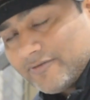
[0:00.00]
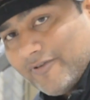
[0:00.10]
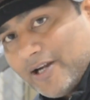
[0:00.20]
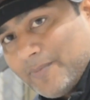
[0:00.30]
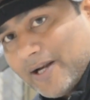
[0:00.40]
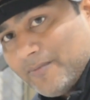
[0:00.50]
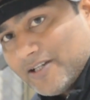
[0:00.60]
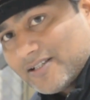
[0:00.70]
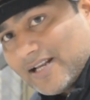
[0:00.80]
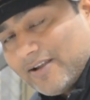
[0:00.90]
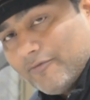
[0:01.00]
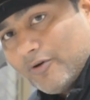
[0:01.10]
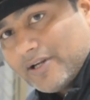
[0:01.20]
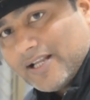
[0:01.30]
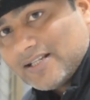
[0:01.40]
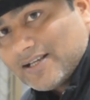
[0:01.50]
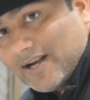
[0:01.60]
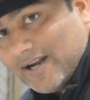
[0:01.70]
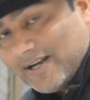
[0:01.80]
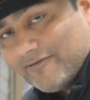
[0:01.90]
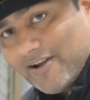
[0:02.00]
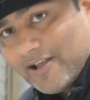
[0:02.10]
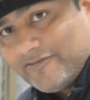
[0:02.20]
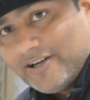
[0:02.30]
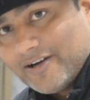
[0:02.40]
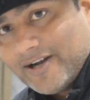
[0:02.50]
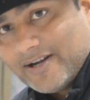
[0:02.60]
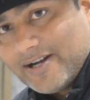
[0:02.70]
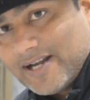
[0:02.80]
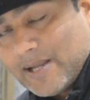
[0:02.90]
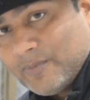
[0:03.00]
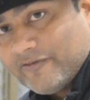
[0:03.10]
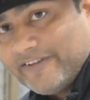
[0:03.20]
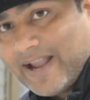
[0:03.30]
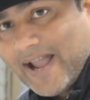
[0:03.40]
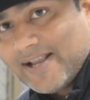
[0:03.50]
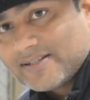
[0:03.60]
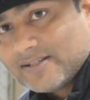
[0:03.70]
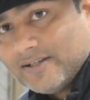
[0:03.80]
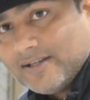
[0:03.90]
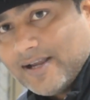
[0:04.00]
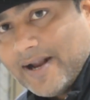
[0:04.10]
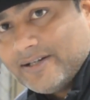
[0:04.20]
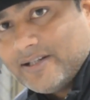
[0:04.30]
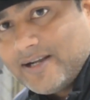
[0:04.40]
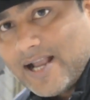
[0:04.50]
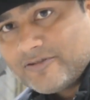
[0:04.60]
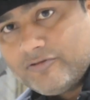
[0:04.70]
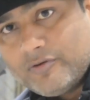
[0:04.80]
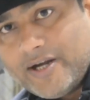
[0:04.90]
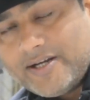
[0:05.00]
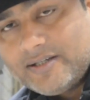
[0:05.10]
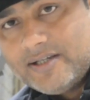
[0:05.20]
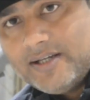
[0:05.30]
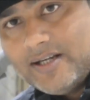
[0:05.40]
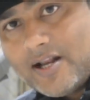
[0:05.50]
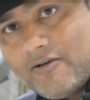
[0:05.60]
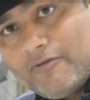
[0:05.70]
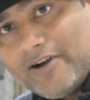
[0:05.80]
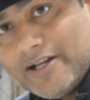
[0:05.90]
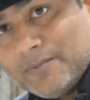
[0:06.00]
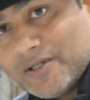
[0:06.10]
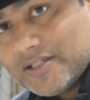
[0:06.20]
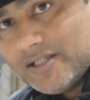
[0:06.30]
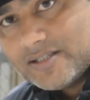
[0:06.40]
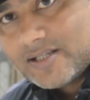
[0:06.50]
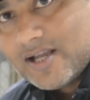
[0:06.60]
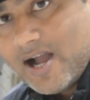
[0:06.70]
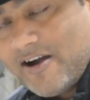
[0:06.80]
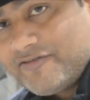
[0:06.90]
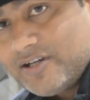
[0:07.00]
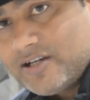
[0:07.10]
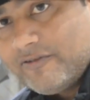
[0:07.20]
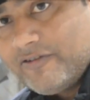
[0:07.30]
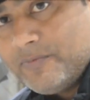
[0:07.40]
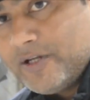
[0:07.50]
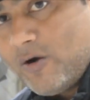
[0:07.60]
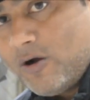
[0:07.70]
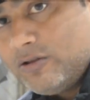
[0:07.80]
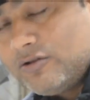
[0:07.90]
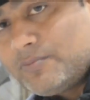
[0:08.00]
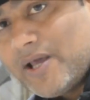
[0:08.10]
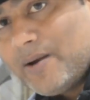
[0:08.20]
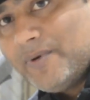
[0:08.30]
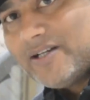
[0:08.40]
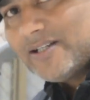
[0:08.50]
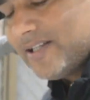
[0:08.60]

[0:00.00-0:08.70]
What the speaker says: weld parameters like voltage, current, wire feed rate, and type of gas, and the gas flow rate in our welding machines. After confirming all those parameters